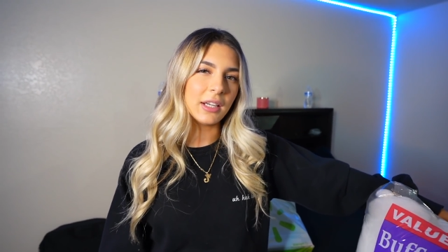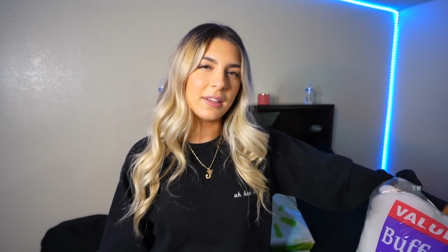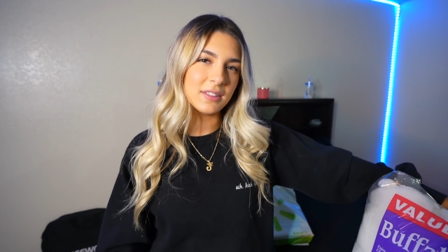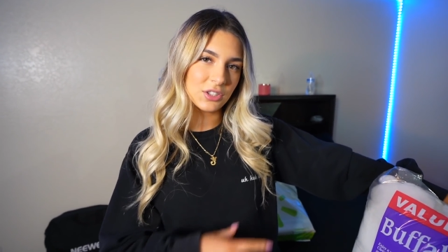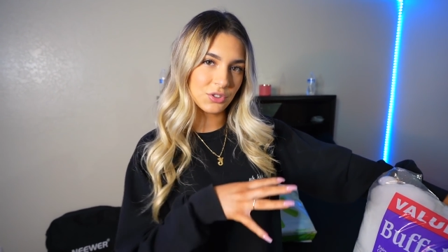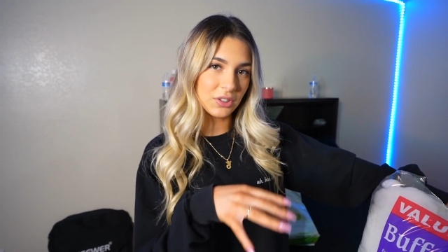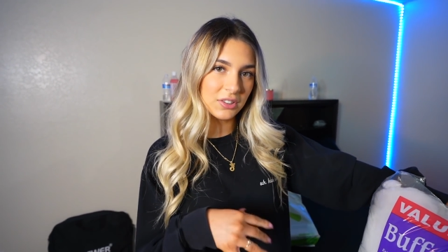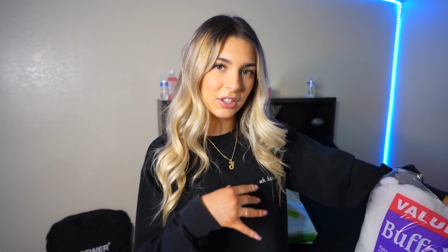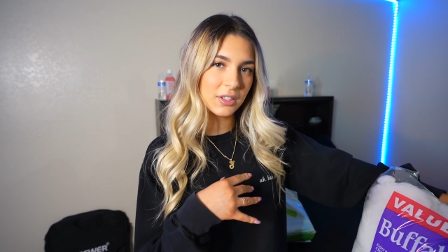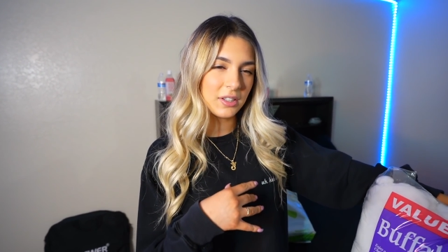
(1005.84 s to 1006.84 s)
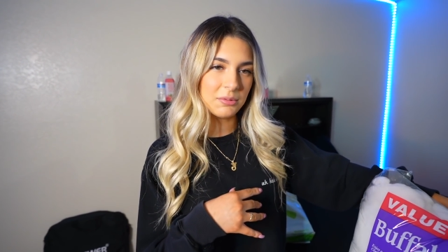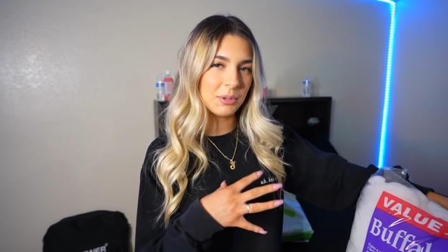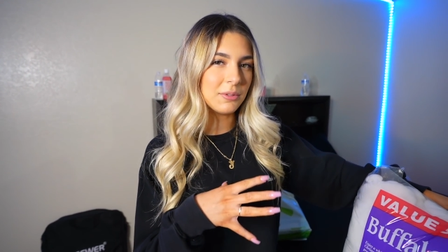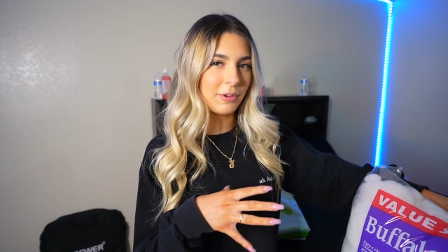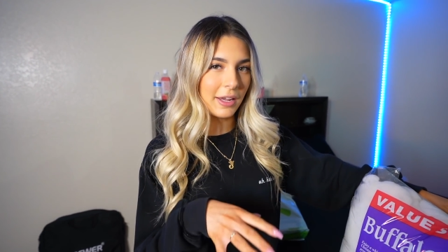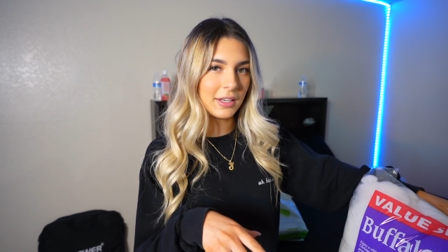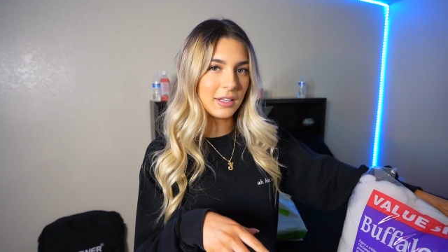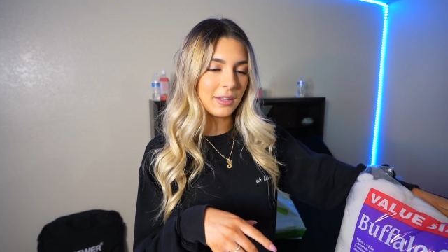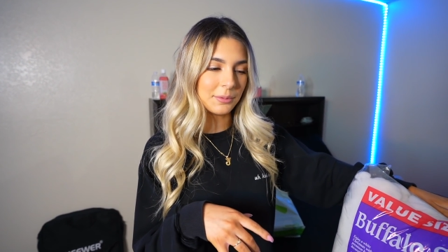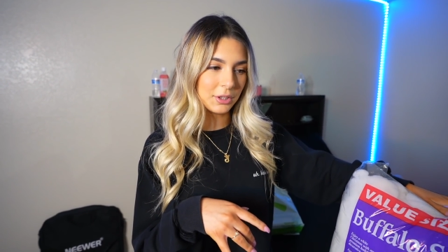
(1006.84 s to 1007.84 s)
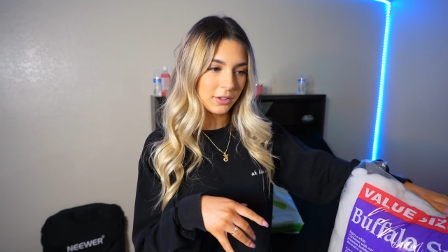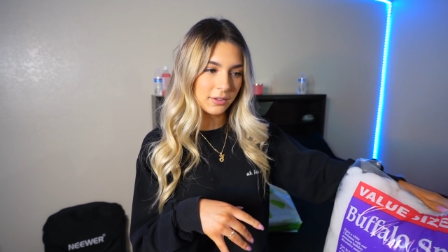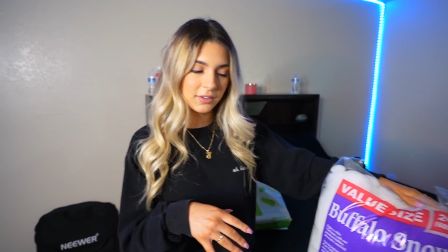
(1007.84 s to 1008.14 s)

as a tree skirt because we didn't find any that were cute.